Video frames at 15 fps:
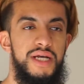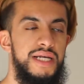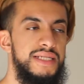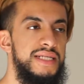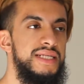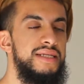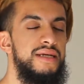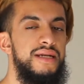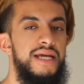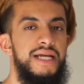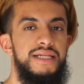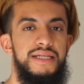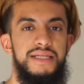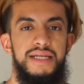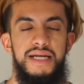assisted
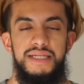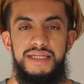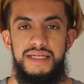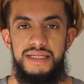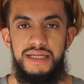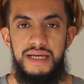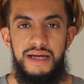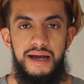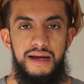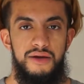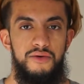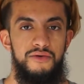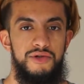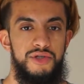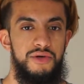exercises and
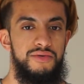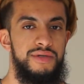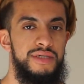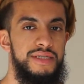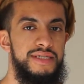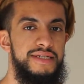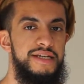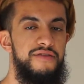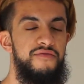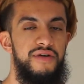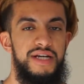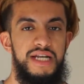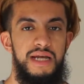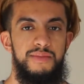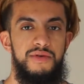also
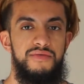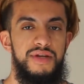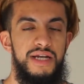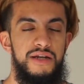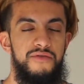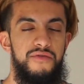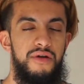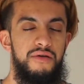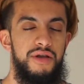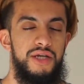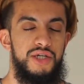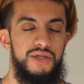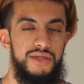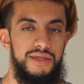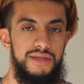different types of deadlift
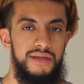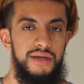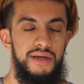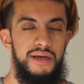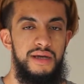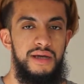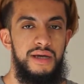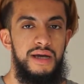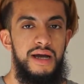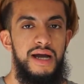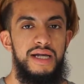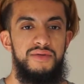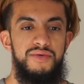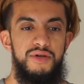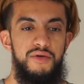variations.
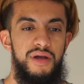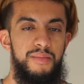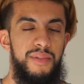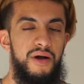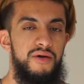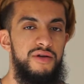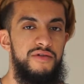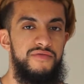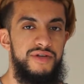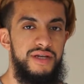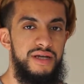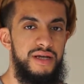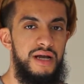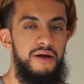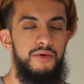As we know in
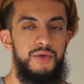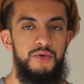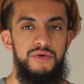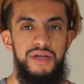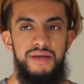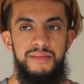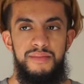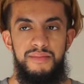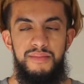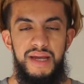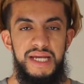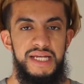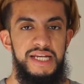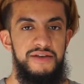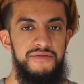powerlifting, our 3
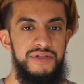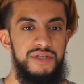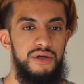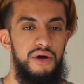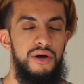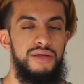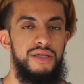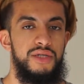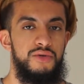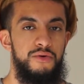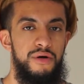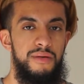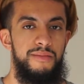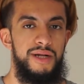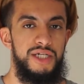main lifts are the
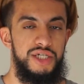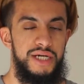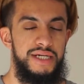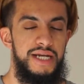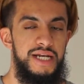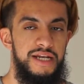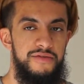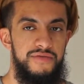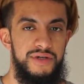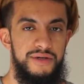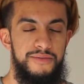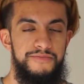squat, bench and deadlift.